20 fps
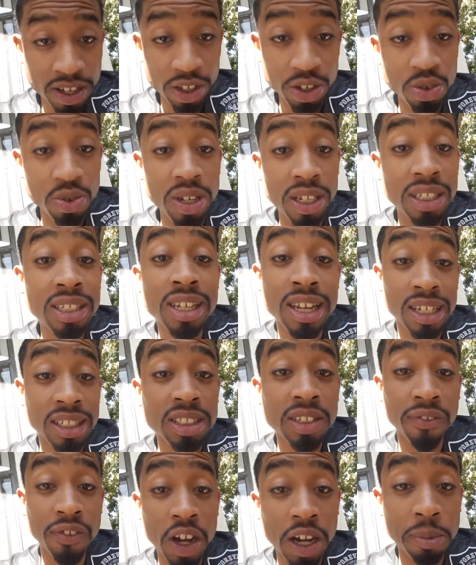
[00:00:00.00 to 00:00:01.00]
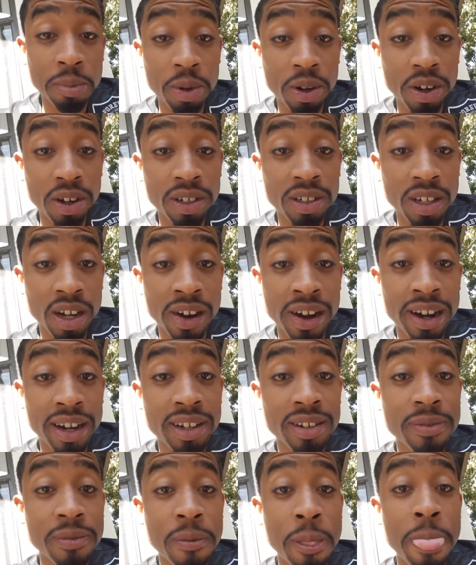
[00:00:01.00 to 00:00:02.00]
You need to catch the fucking ball,
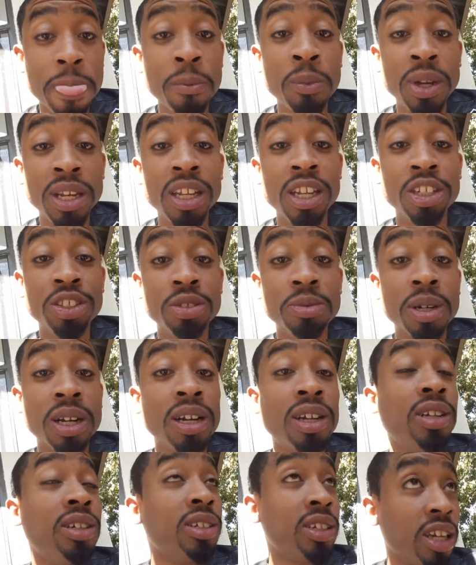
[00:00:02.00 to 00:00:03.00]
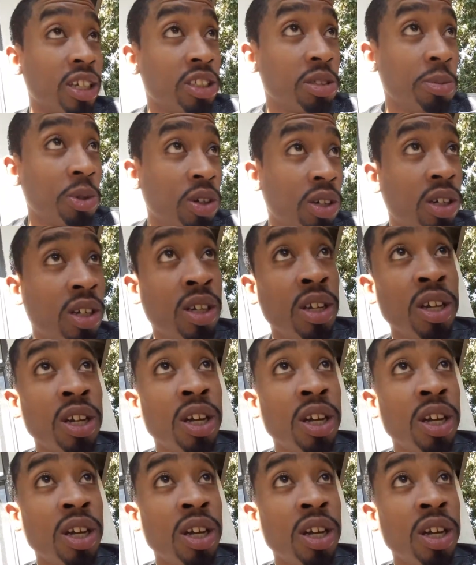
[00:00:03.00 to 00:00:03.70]
alright? We need you, bro. Catch the ball.